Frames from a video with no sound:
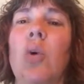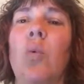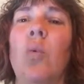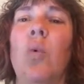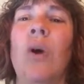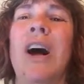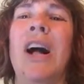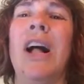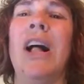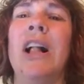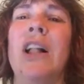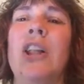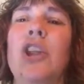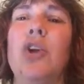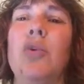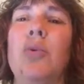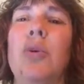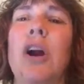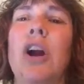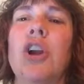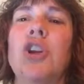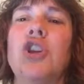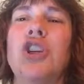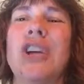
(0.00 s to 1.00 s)
while you
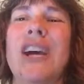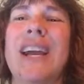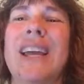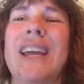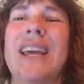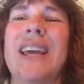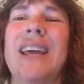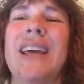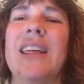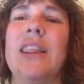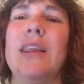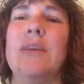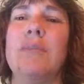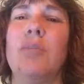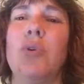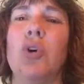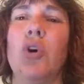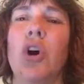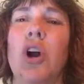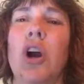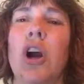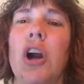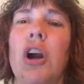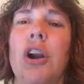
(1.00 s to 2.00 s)
are checking the
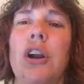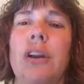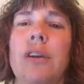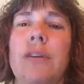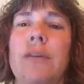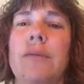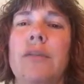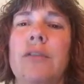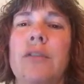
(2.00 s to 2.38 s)
board.